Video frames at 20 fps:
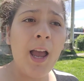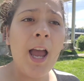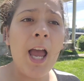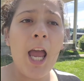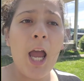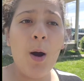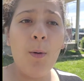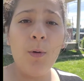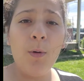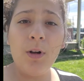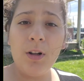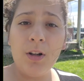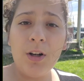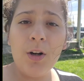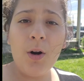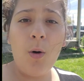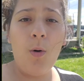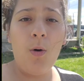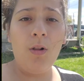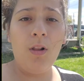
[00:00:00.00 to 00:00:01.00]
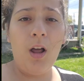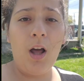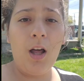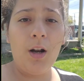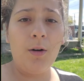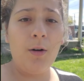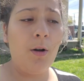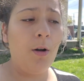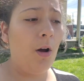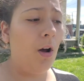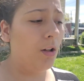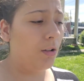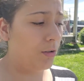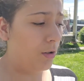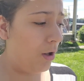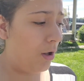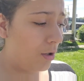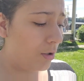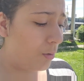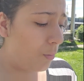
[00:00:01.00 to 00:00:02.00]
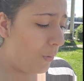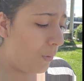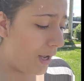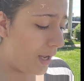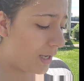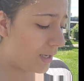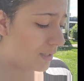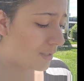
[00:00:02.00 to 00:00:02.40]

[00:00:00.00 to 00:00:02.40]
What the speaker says: and we'll learn a whole lot along the way.